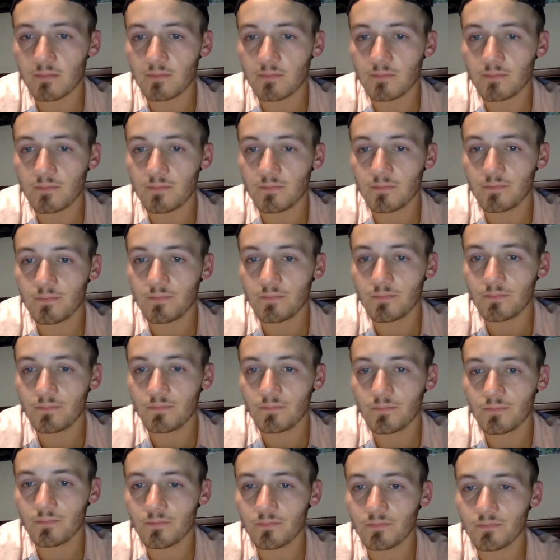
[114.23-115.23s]

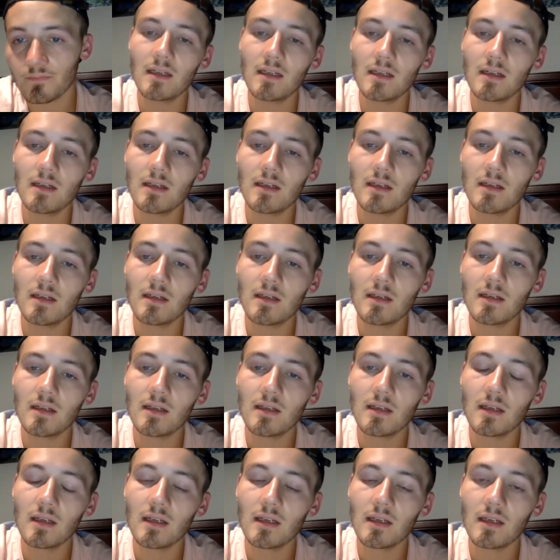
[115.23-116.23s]

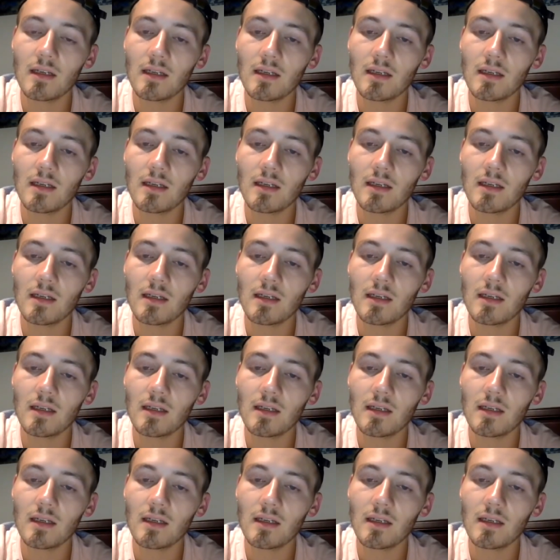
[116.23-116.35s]
(silence)